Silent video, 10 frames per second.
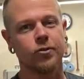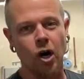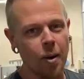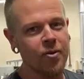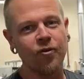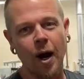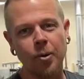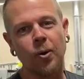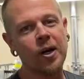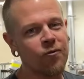carbon
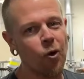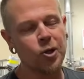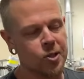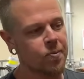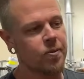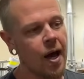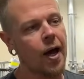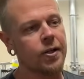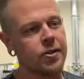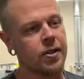fiber reinforced
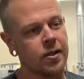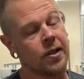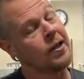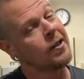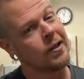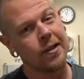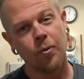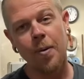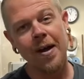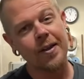necks. And
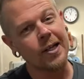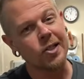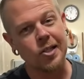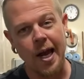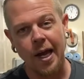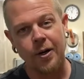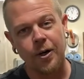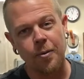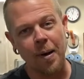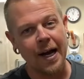we made that
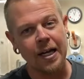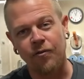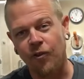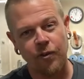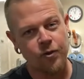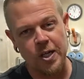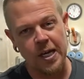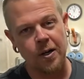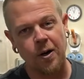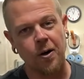standard back in
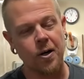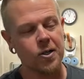15 on our